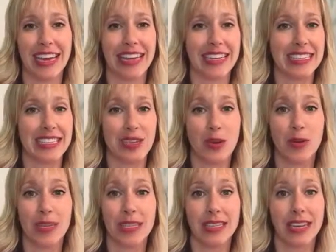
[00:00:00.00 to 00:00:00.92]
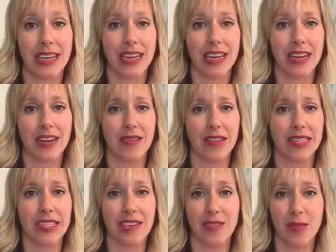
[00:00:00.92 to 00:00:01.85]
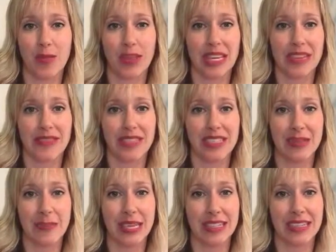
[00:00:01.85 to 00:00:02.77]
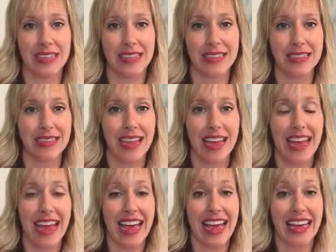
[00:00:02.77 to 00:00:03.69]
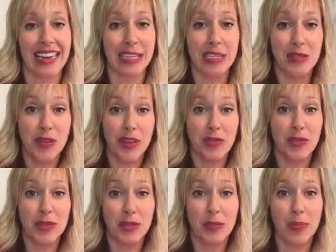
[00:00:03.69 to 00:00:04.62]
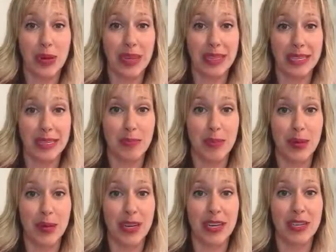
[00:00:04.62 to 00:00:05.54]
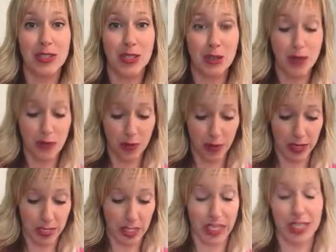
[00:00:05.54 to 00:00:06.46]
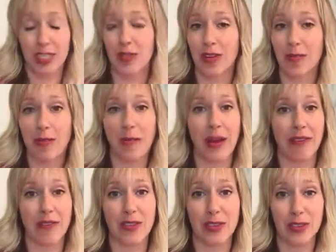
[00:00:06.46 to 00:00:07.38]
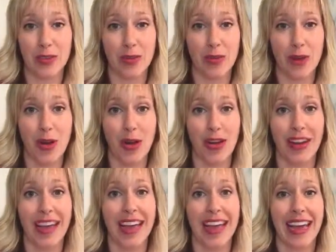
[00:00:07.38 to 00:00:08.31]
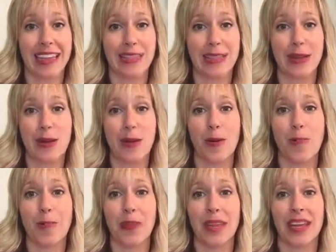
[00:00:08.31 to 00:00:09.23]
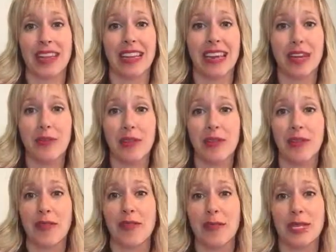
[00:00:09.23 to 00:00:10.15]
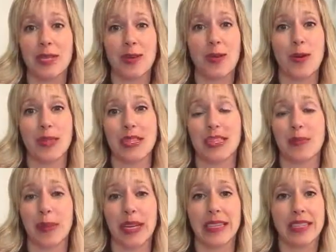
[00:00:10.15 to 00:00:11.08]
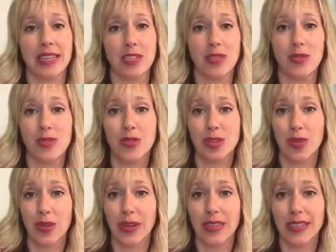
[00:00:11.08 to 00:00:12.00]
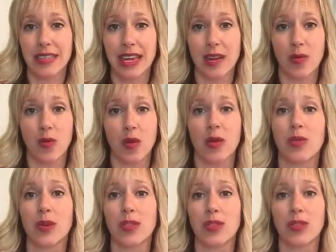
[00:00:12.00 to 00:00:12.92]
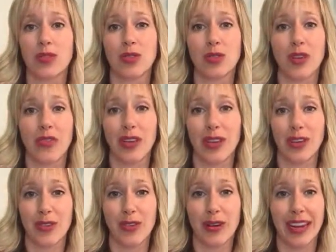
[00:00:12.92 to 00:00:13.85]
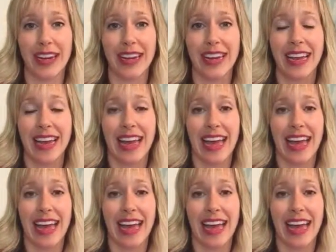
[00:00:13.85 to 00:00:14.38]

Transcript: And He is always taking care of us even when life doesn't make sense. And He's faithful to bring this book to fruition, a dream of mine for so long. And so, Like a River from Its Course is based on true stories set in World War II Soviet Ukraine.